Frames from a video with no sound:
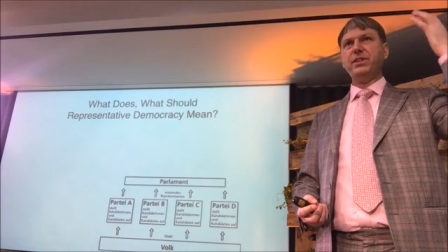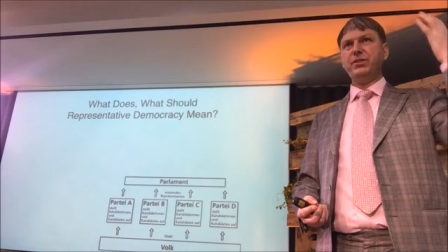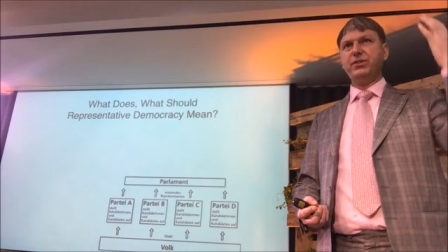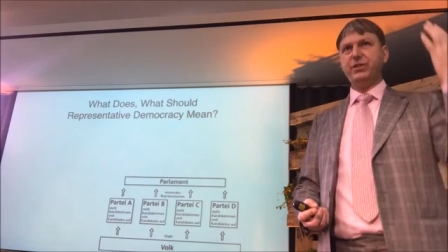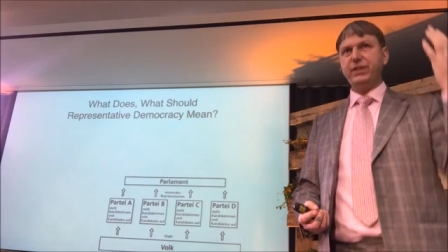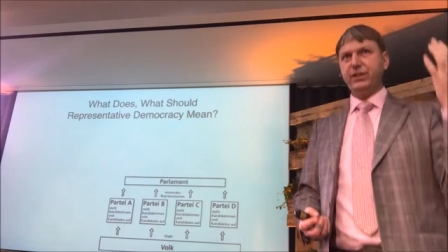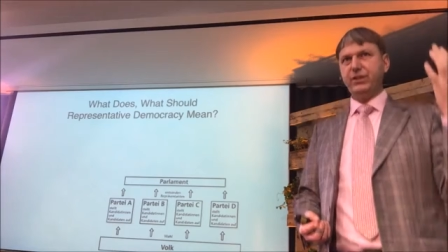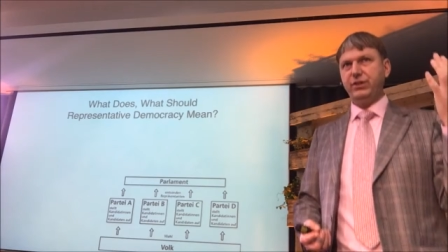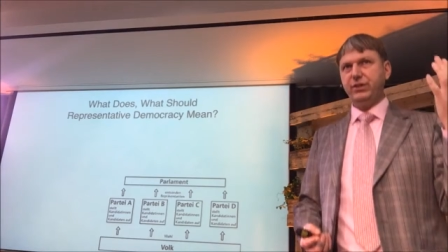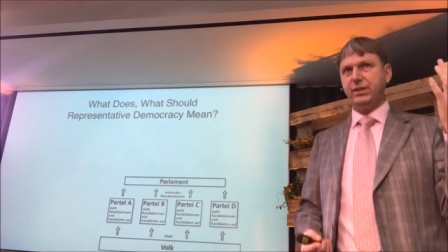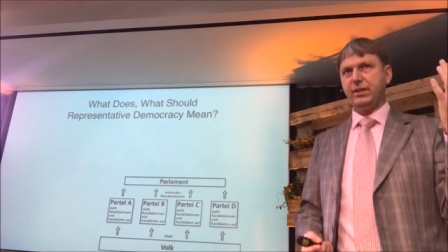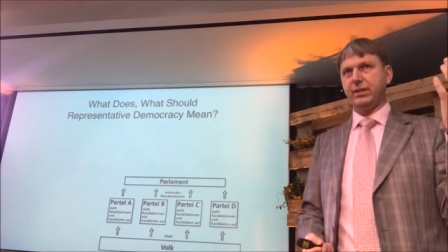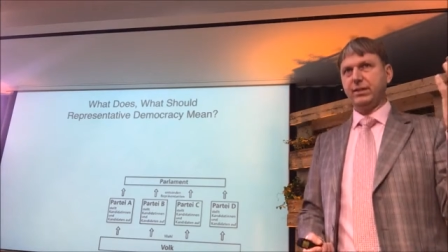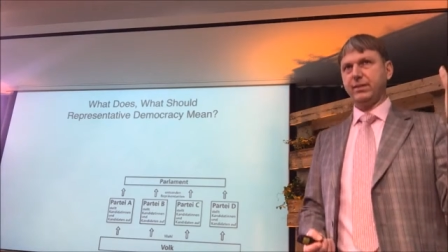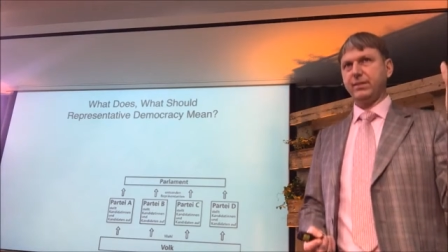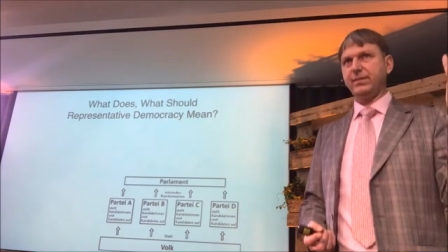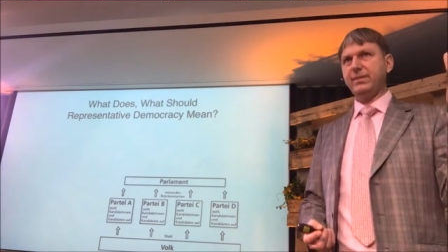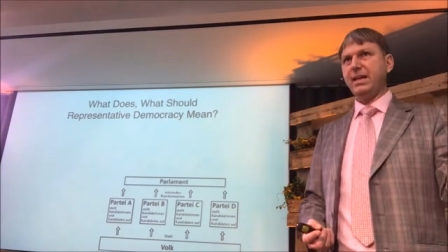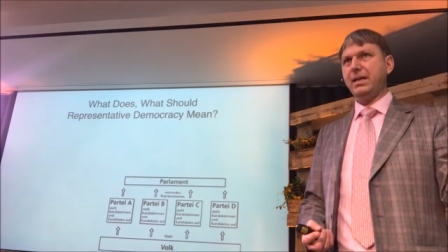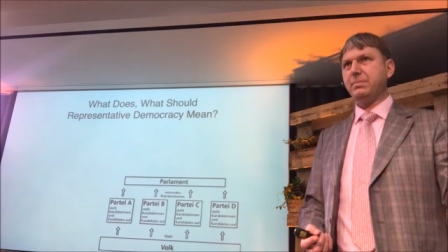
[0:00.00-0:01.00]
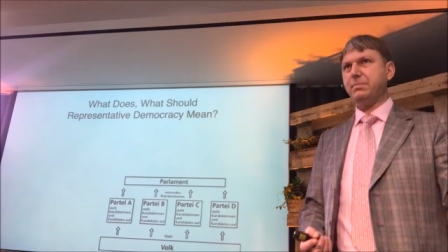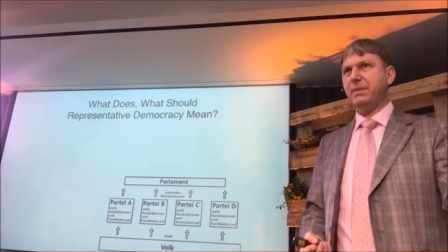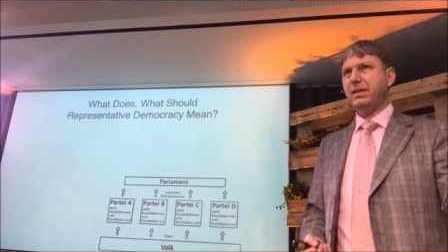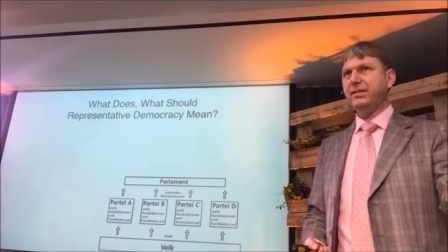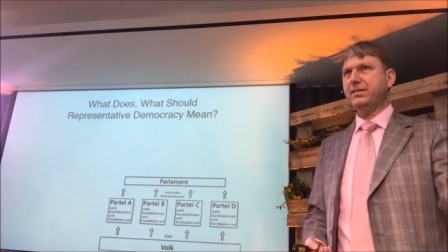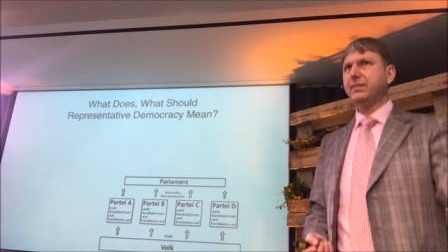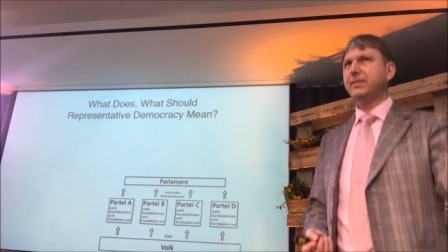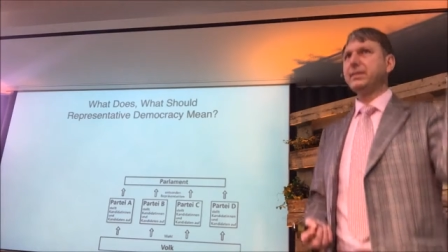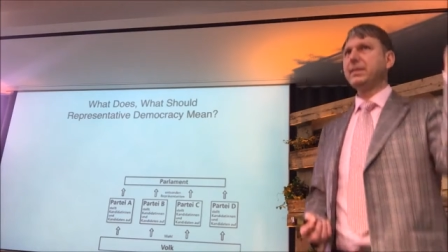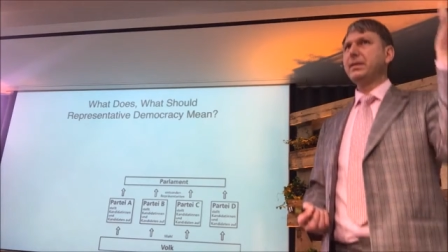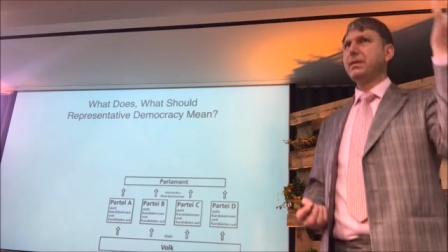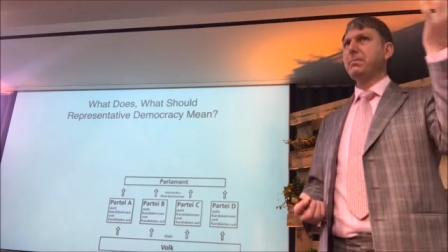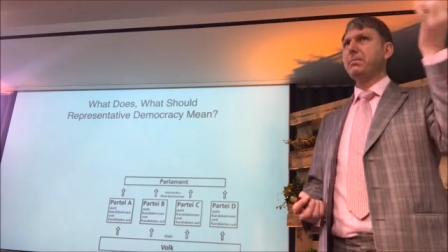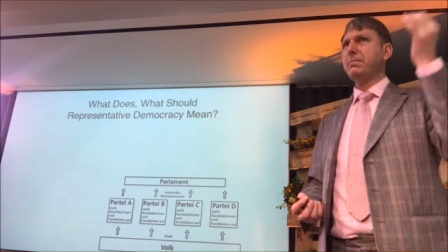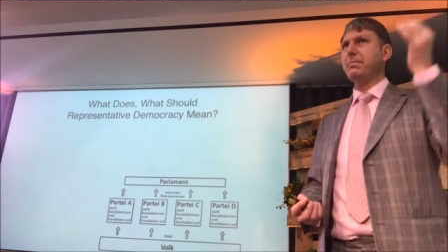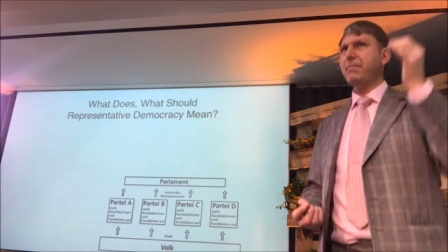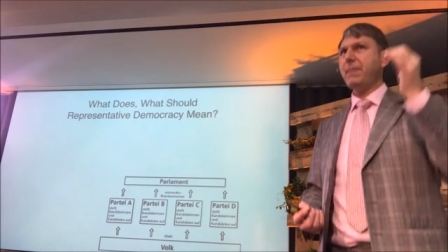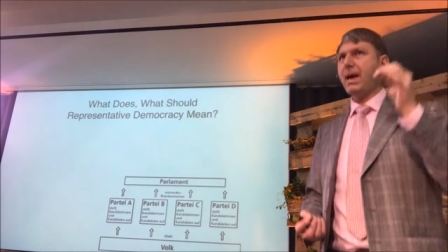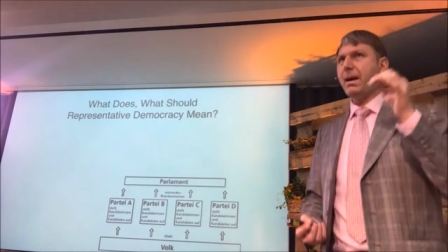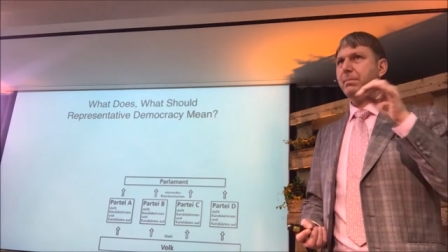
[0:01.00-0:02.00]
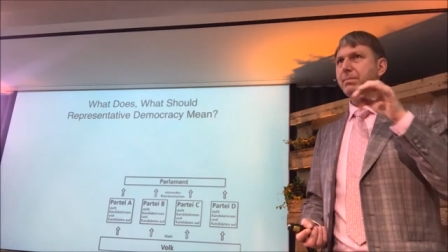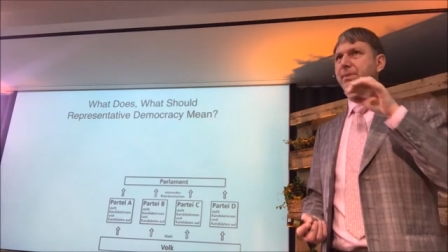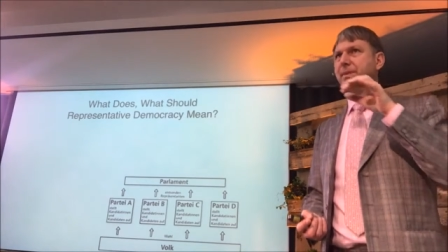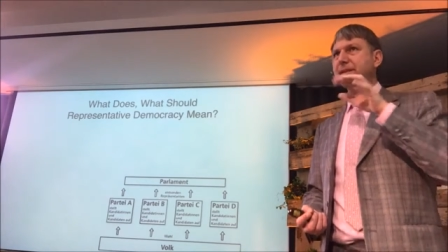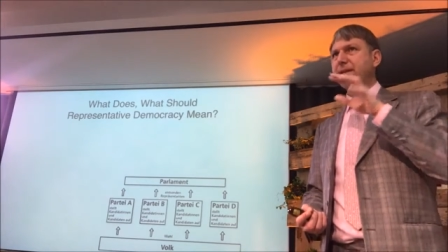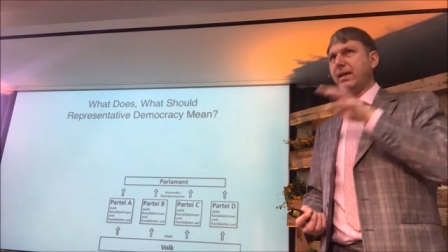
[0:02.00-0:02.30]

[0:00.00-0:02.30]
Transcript: decisions that basically map